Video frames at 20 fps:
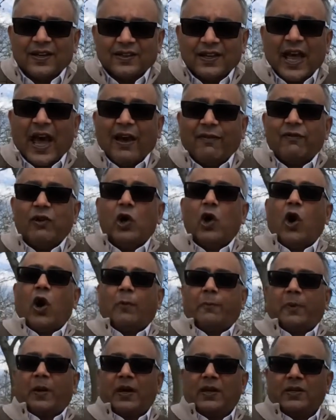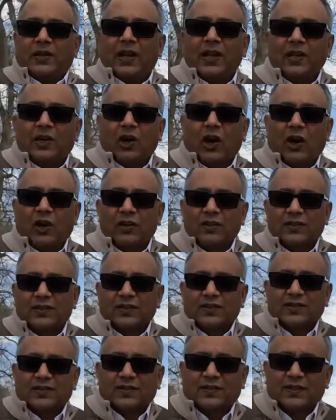They have low operating
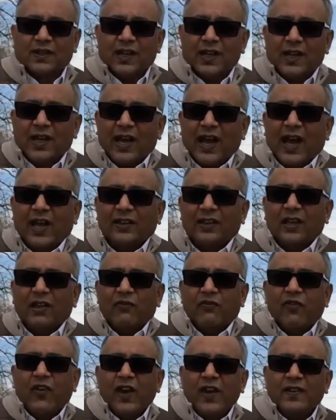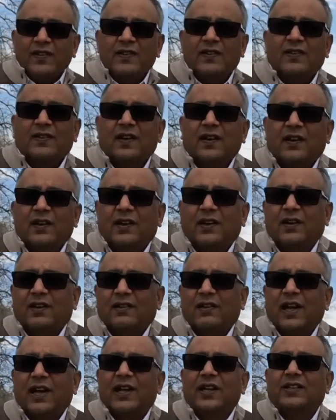costs, and they face
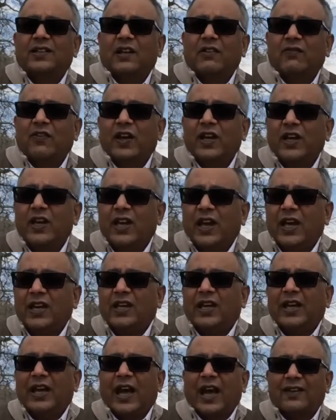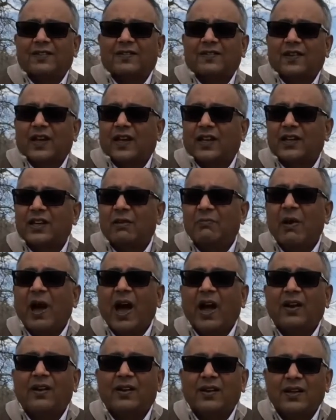relatively inelastic
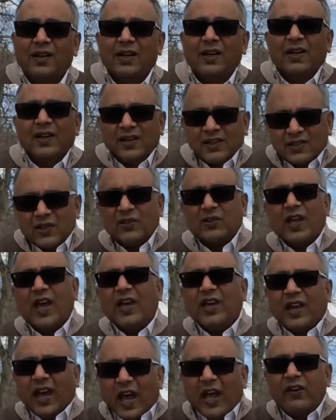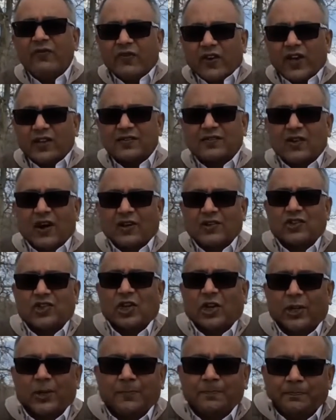demand. So think
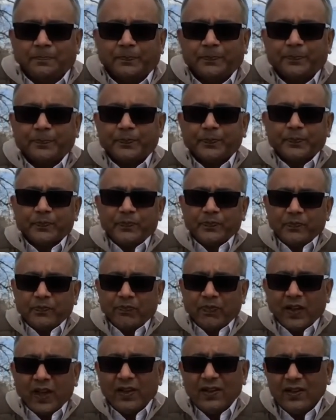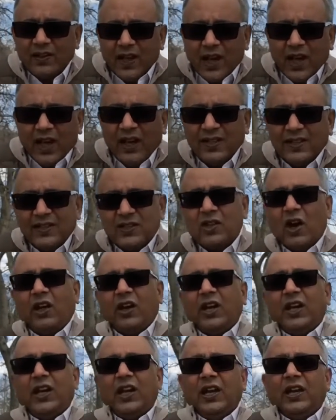infrastructure.
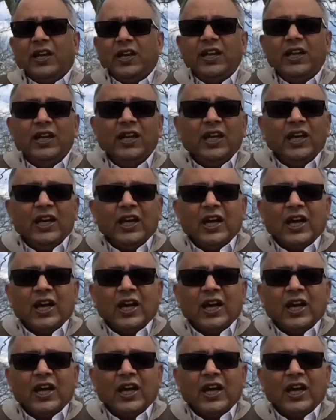Historically,